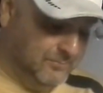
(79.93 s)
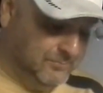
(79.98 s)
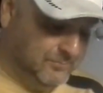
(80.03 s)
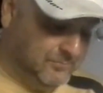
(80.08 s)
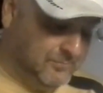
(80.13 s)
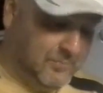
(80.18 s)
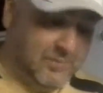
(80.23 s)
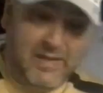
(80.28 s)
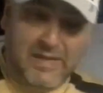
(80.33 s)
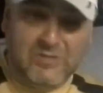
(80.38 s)

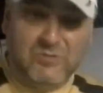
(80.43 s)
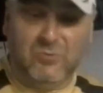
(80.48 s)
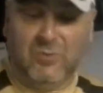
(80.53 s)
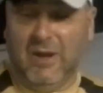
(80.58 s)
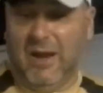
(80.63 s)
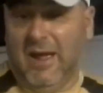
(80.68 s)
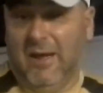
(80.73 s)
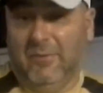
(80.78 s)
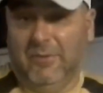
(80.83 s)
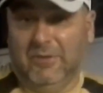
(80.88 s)
That's what
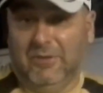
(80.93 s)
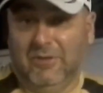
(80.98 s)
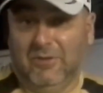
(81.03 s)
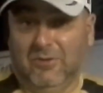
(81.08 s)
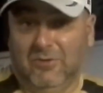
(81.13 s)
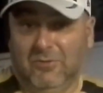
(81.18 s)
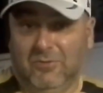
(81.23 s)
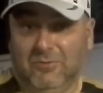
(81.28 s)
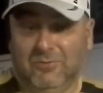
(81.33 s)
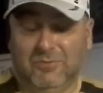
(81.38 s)
I would
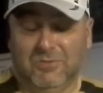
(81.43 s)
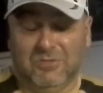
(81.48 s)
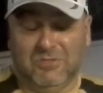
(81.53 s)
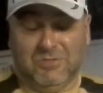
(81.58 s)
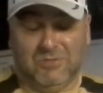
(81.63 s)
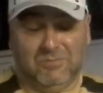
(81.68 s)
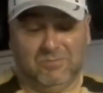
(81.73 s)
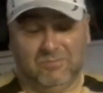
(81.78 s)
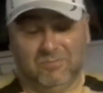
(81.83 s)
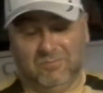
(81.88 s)
do. Just,
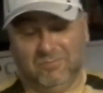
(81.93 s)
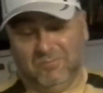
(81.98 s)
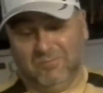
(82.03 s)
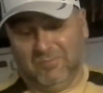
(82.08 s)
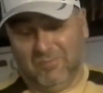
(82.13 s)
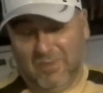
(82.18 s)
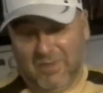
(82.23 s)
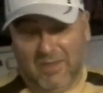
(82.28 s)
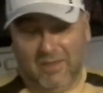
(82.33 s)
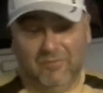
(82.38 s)

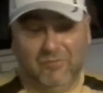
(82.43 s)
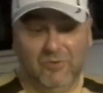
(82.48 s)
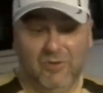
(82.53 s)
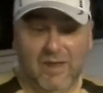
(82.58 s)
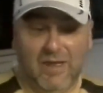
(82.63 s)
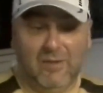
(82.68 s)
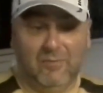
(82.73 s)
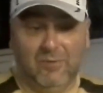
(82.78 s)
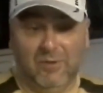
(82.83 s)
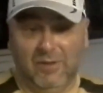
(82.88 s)
if you're
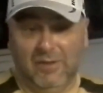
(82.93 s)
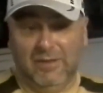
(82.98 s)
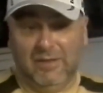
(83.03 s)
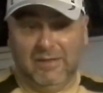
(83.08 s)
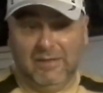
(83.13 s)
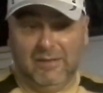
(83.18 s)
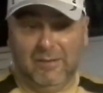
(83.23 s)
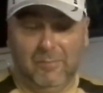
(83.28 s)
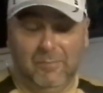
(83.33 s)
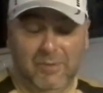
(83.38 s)
not really
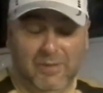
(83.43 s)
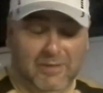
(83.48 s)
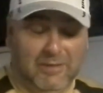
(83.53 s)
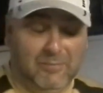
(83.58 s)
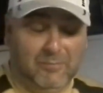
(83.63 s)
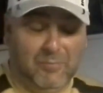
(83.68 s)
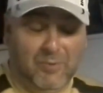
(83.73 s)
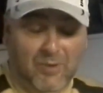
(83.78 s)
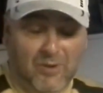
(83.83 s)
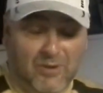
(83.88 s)
into picking
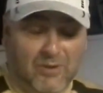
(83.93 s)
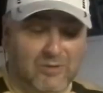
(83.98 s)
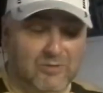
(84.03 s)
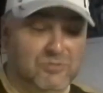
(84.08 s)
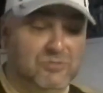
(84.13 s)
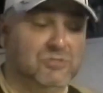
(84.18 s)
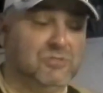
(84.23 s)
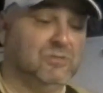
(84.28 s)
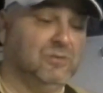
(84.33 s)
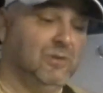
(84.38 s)

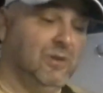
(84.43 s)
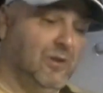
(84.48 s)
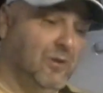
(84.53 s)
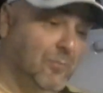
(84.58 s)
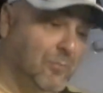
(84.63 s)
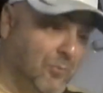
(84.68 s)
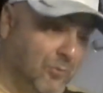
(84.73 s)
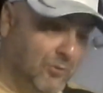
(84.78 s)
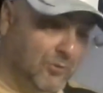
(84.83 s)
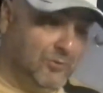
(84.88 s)
parts,
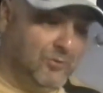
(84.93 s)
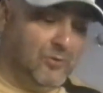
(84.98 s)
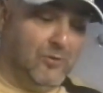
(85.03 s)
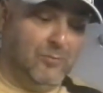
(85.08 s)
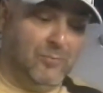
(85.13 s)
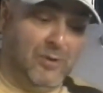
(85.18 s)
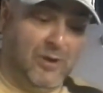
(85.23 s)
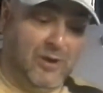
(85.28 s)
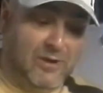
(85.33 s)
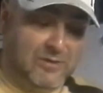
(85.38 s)
pulling your own
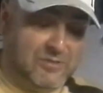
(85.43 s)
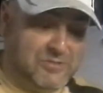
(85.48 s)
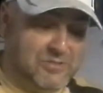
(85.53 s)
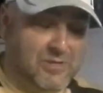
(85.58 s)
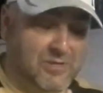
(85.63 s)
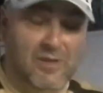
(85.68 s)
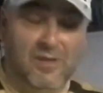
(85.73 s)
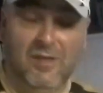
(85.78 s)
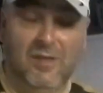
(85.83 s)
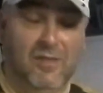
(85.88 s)
parts,
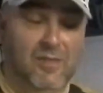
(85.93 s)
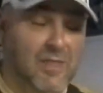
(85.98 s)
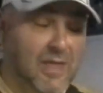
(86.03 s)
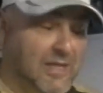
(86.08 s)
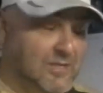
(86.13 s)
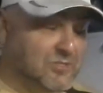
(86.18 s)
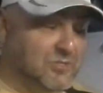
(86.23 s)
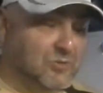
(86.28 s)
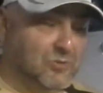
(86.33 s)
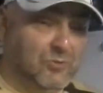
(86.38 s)

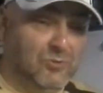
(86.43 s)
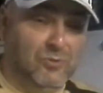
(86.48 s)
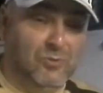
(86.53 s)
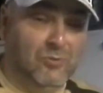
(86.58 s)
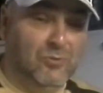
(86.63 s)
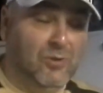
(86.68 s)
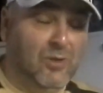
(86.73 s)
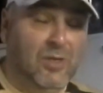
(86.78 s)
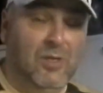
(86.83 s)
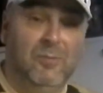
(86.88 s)
that's cool.
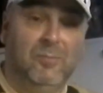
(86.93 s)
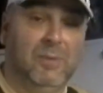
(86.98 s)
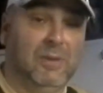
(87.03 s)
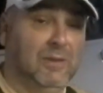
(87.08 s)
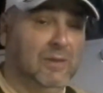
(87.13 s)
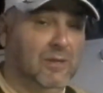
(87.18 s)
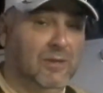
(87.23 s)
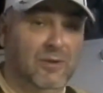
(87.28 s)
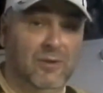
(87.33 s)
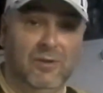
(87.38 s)
But
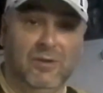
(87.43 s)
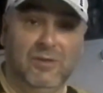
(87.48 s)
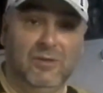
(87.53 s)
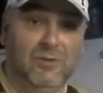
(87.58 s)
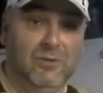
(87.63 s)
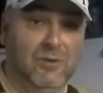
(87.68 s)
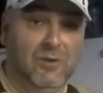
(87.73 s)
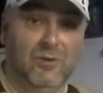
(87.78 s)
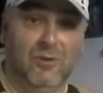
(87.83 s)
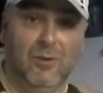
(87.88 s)
literally, you can
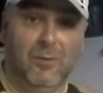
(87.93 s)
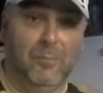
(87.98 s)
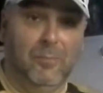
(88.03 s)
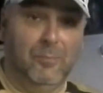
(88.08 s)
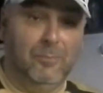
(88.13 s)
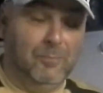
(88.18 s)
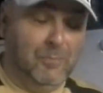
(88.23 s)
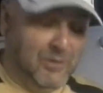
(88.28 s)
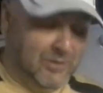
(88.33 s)
go to a pick